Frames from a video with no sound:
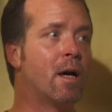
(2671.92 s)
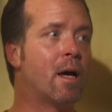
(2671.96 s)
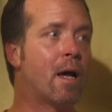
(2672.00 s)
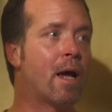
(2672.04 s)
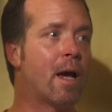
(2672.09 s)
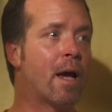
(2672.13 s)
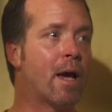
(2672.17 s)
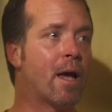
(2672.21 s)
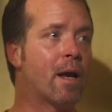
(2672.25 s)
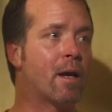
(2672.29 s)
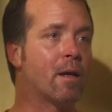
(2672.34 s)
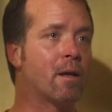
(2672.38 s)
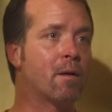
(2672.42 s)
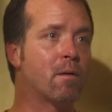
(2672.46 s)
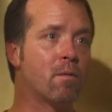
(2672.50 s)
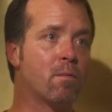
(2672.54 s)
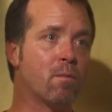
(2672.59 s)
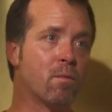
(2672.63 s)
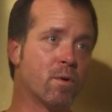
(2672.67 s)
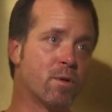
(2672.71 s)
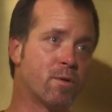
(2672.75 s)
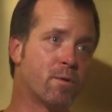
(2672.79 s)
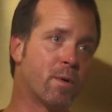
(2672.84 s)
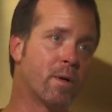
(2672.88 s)
and
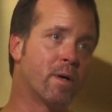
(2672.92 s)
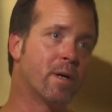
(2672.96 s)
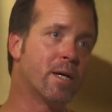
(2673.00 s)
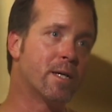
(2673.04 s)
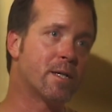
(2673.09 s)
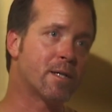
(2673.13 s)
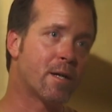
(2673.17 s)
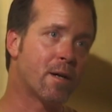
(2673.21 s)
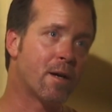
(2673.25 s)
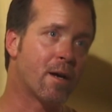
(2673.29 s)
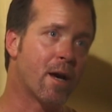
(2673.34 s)
was released in